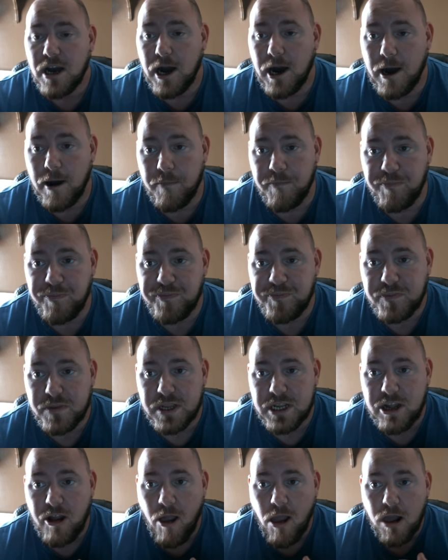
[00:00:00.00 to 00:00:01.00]

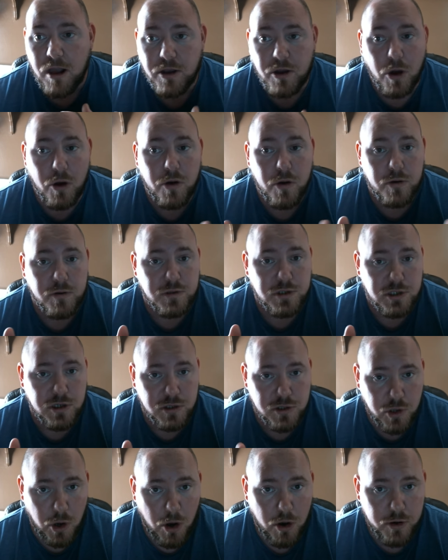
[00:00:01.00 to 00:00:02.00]
Godo's
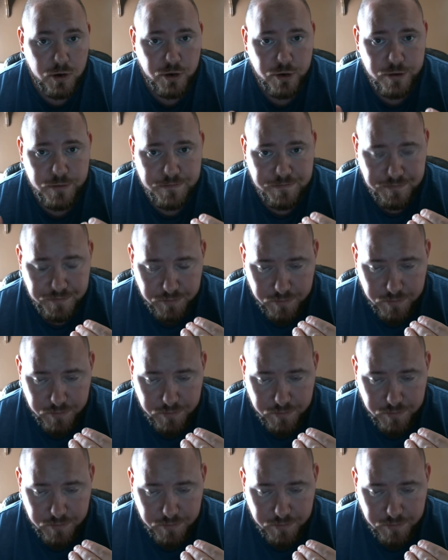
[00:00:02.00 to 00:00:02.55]
daughter,